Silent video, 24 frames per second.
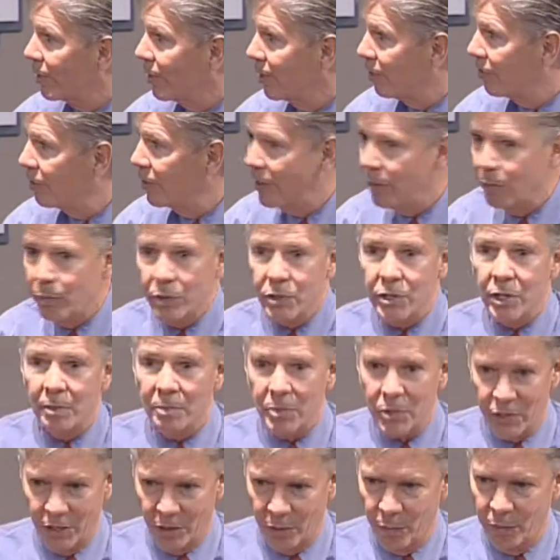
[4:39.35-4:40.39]
if he was
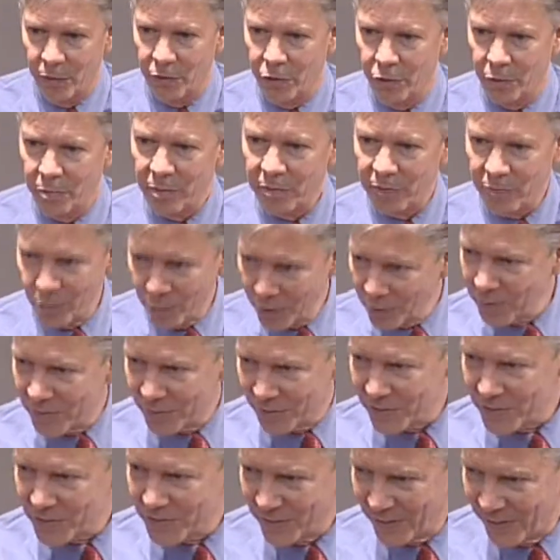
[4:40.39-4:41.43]
upset with your
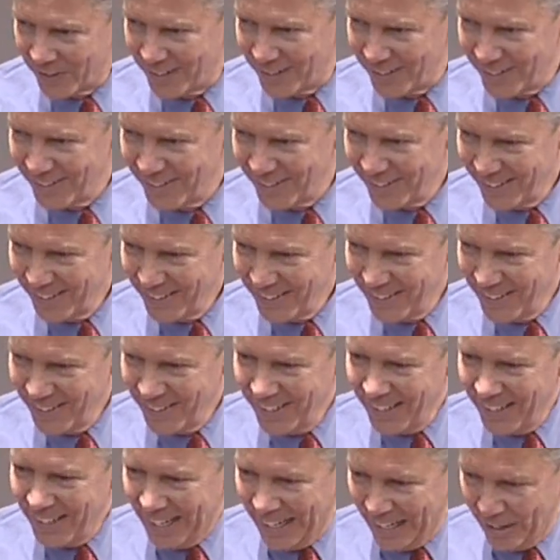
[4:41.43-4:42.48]
performance, right?
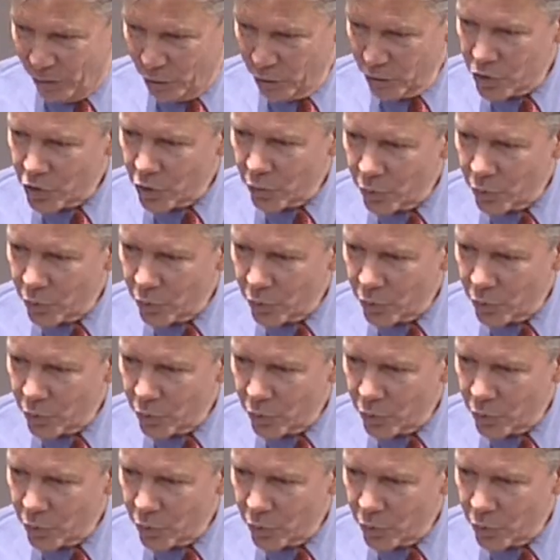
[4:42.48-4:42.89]
And there's a